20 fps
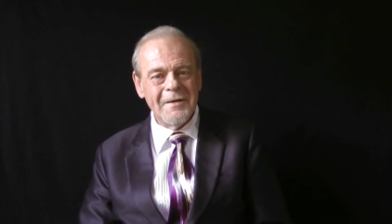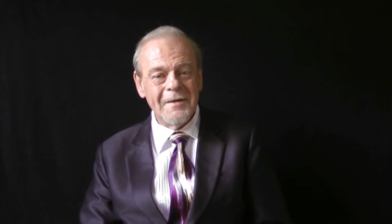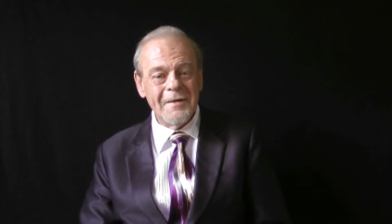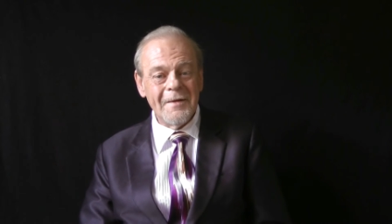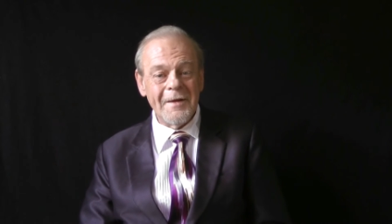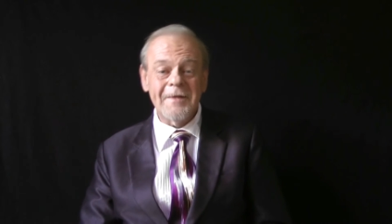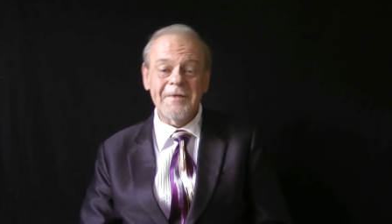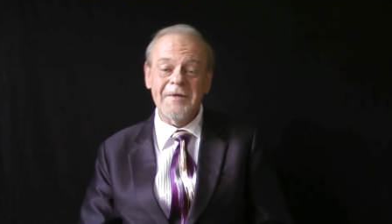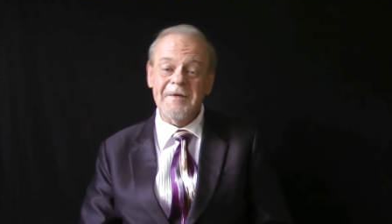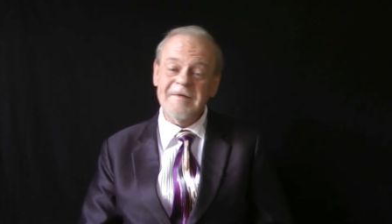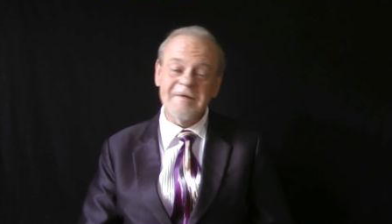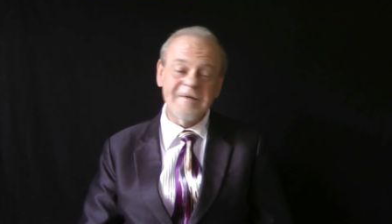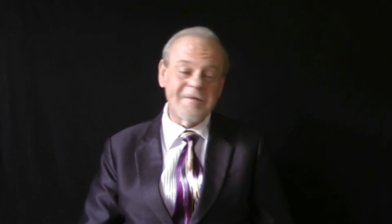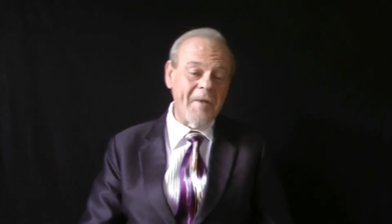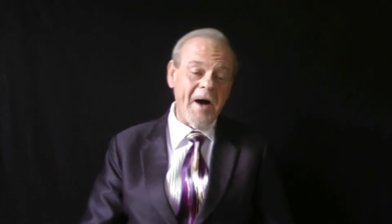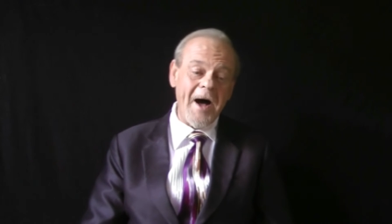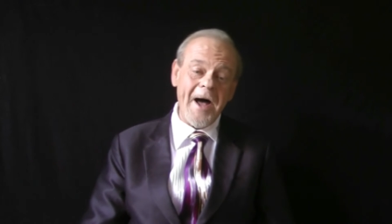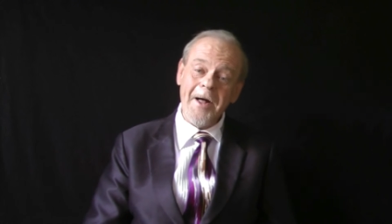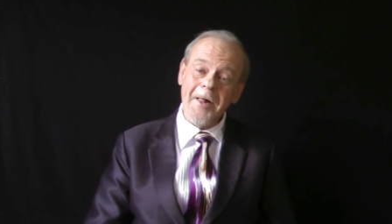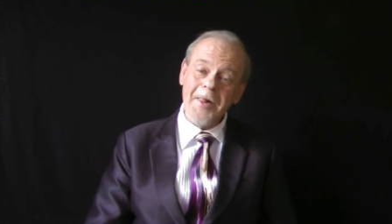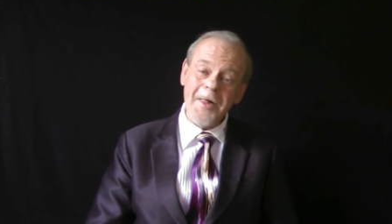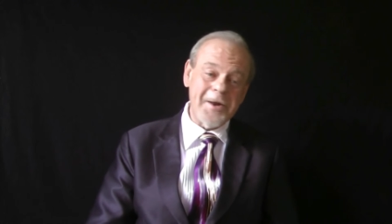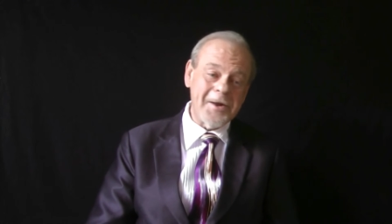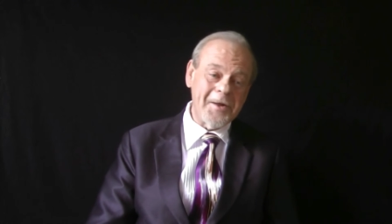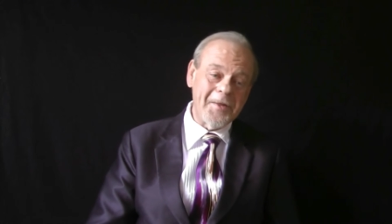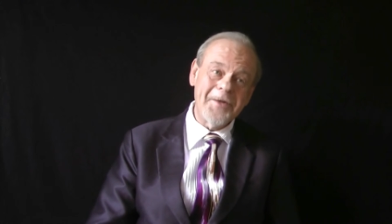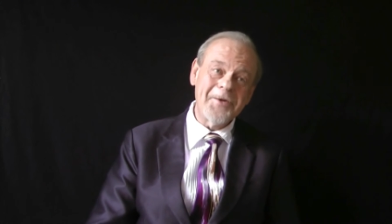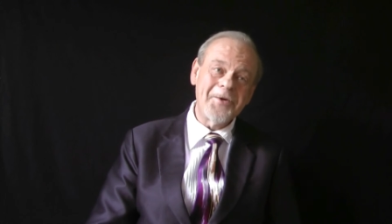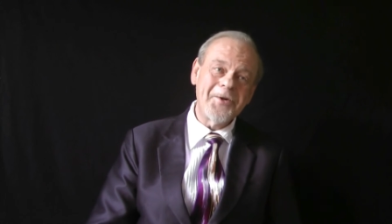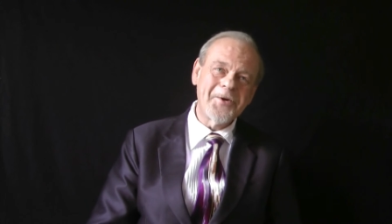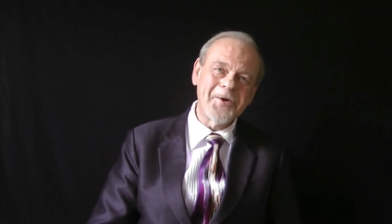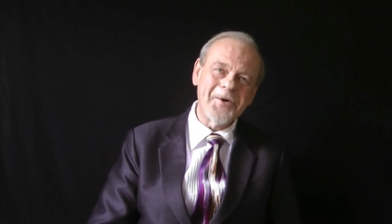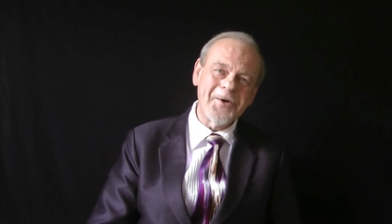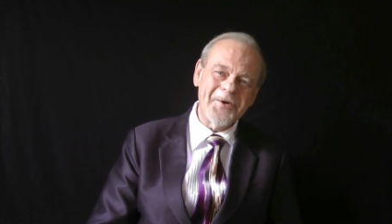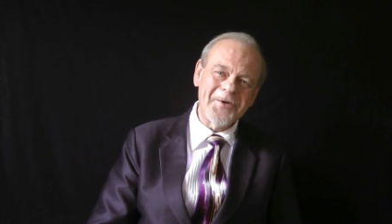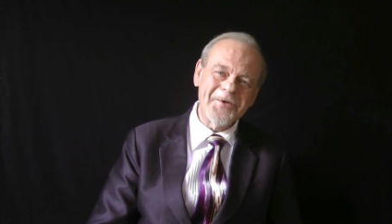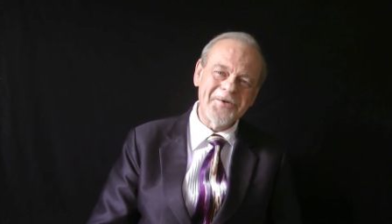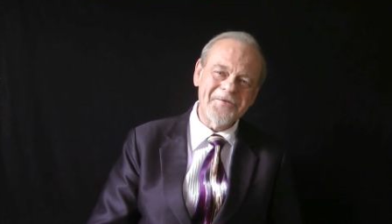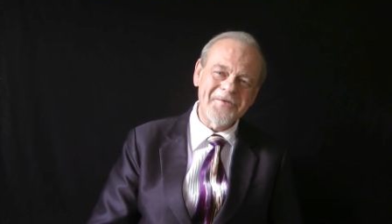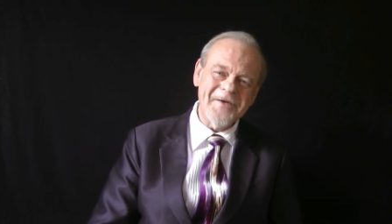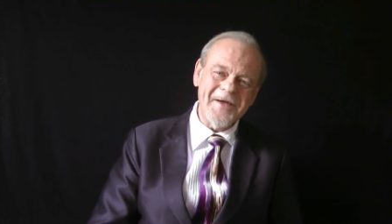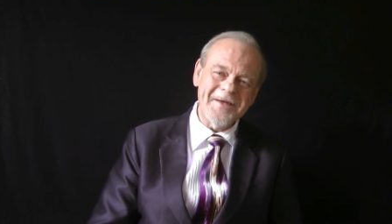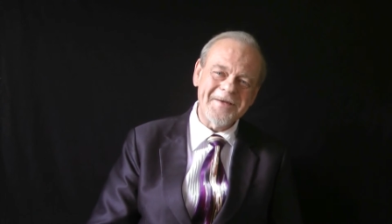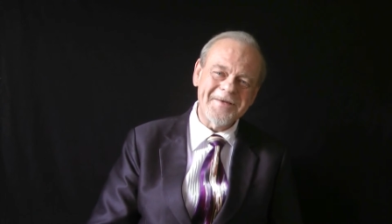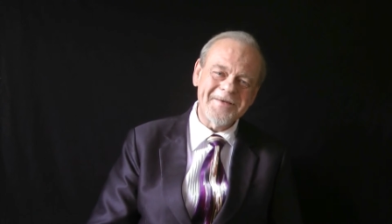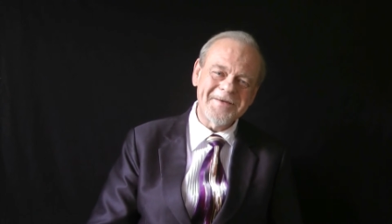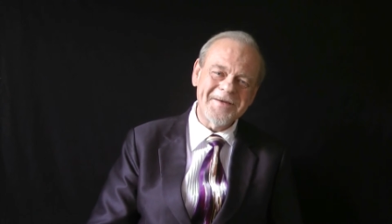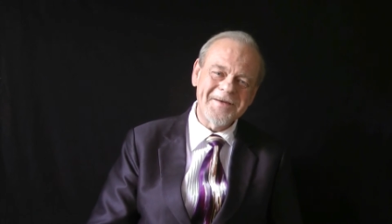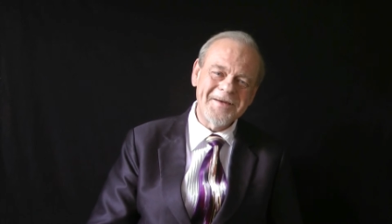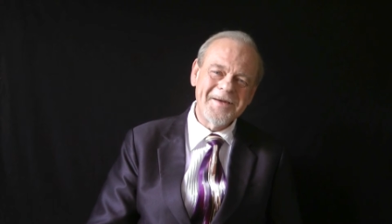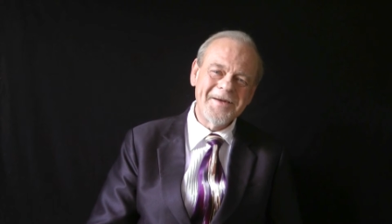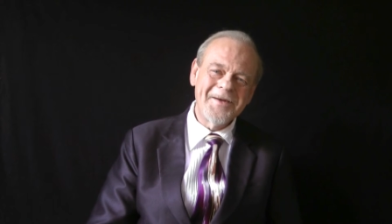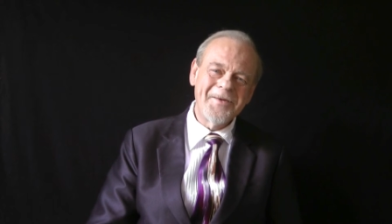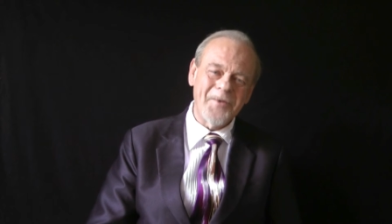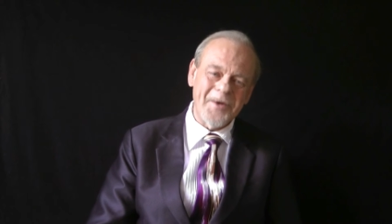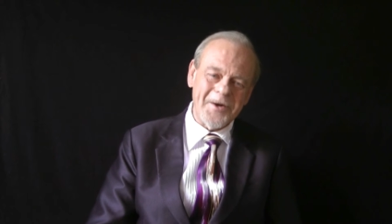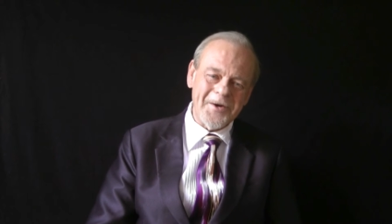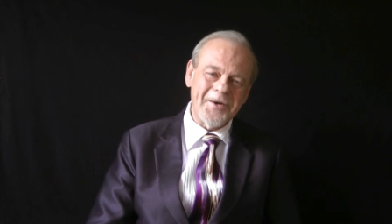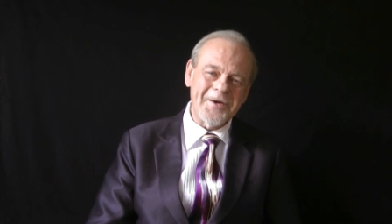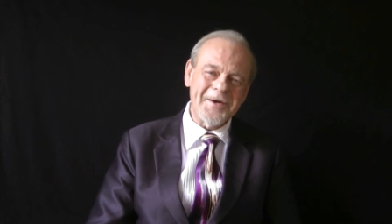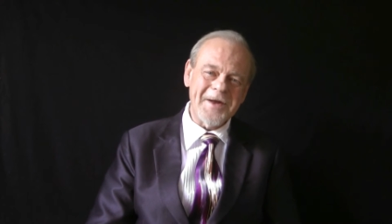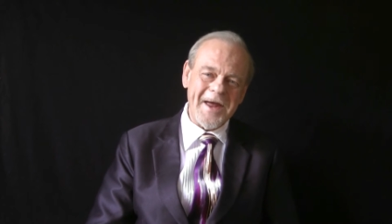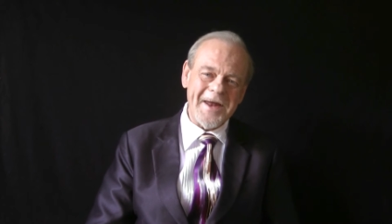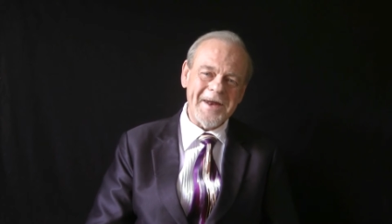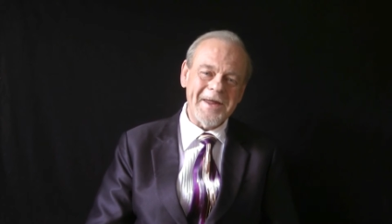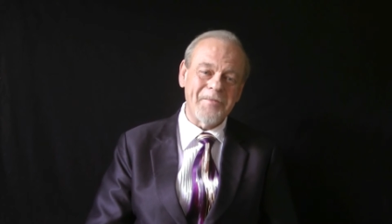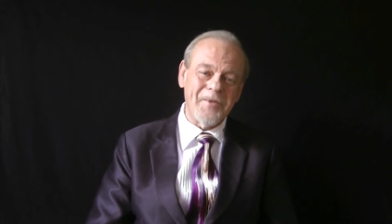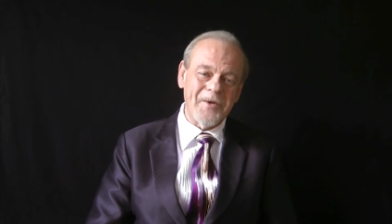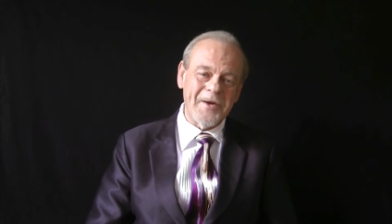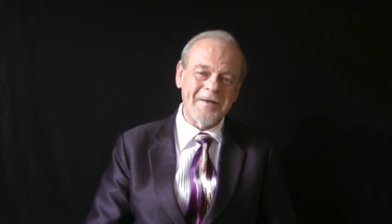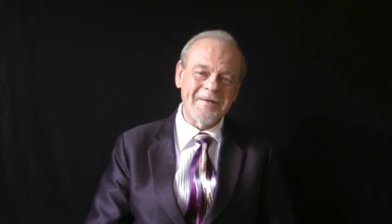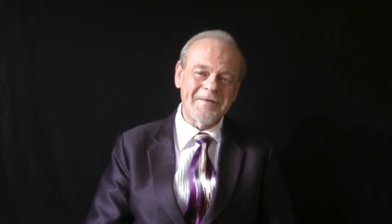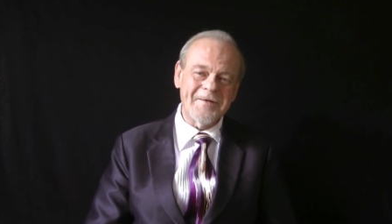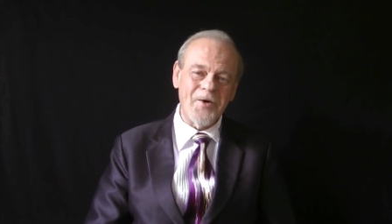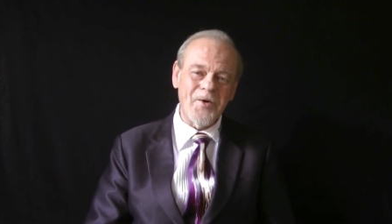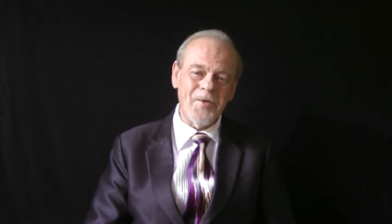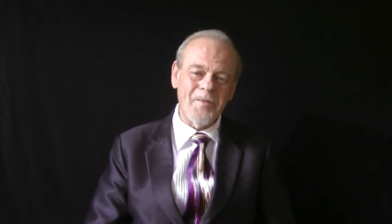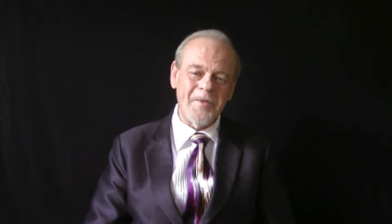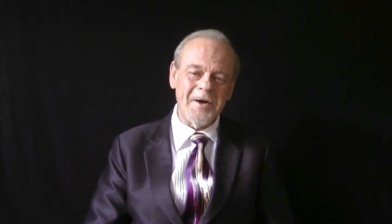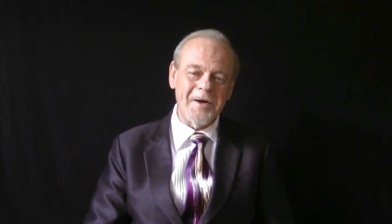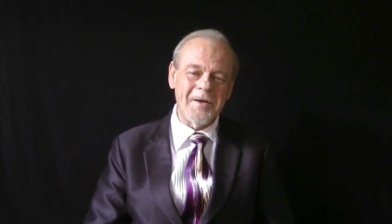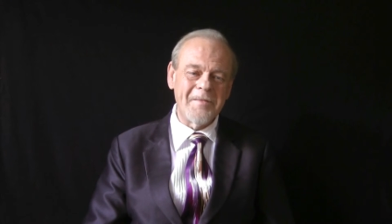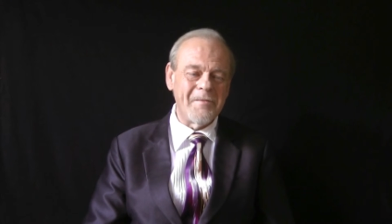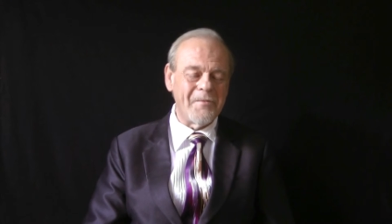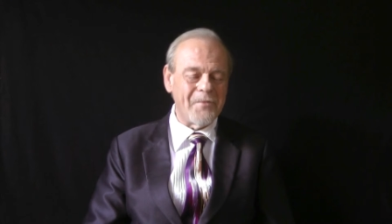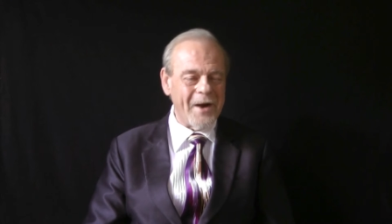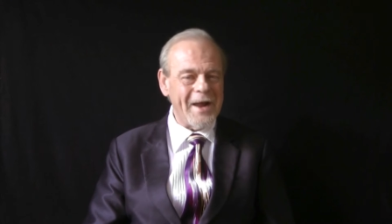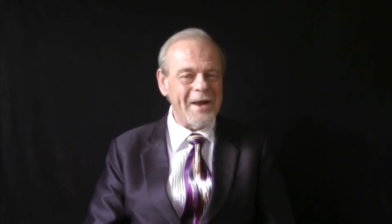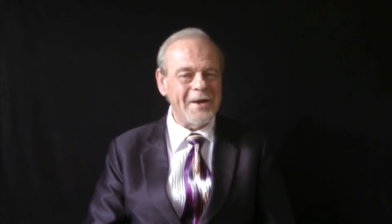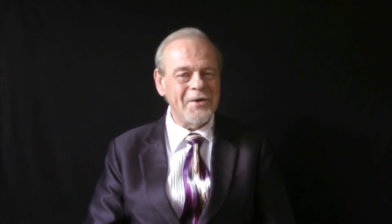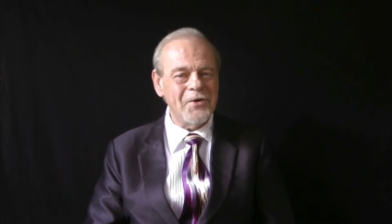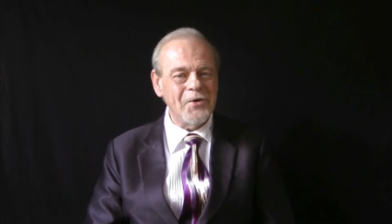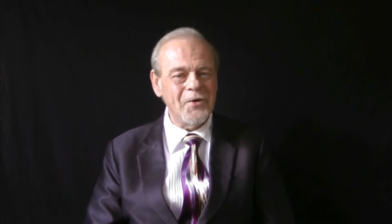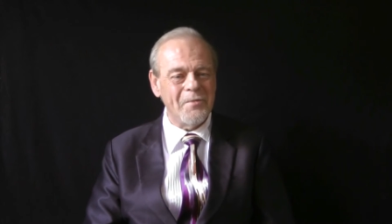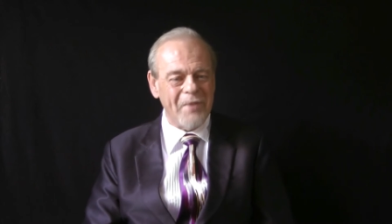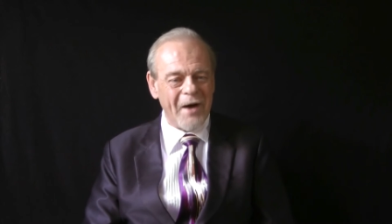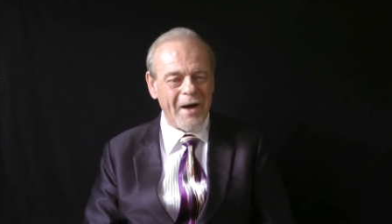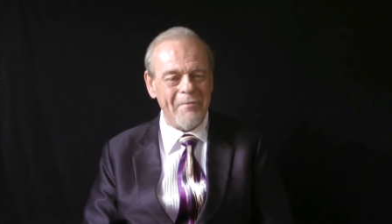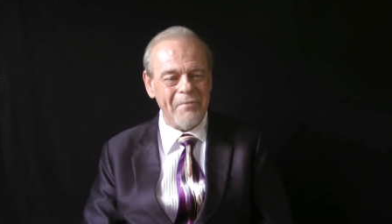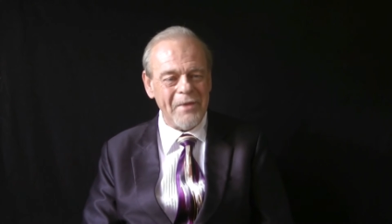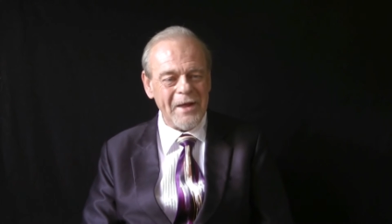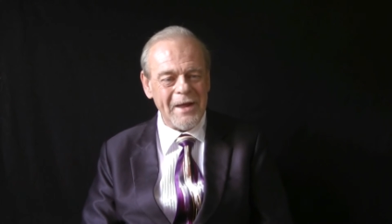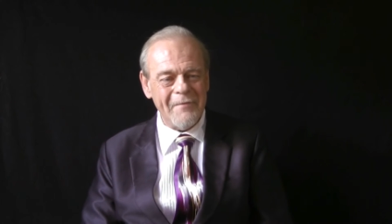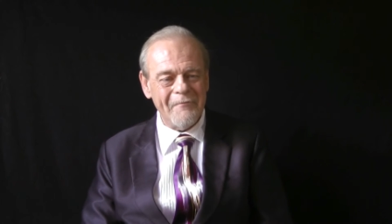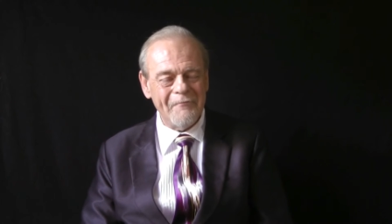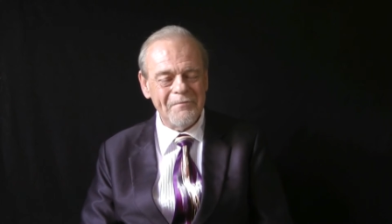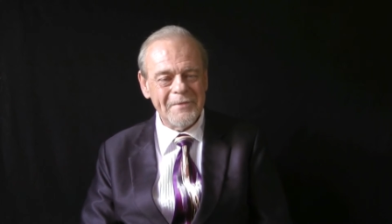Like the smile on a little girl's face when her daddy brings home a brand new puppy,